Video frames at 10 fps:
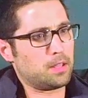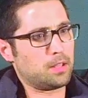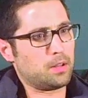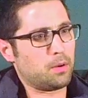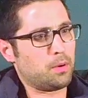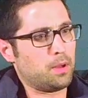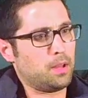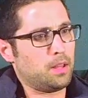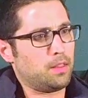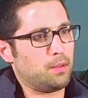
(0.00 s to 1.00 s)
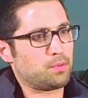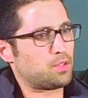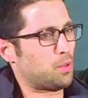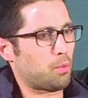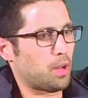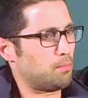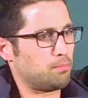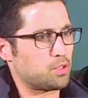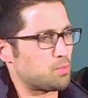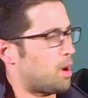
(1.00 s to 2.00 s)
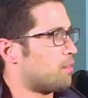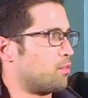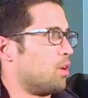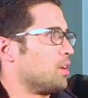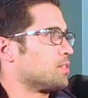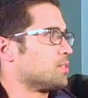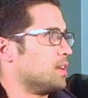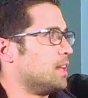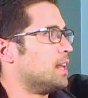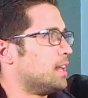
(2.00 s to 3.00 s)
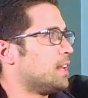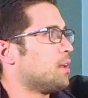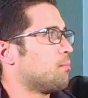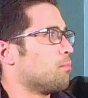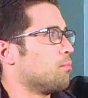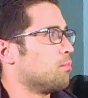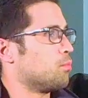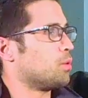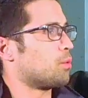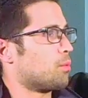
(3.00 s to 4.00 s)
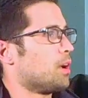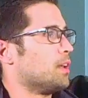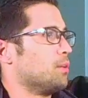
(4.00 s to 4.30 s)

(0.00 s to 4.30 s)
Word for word: you know, it was the right spot for us. And it ended up, we were right.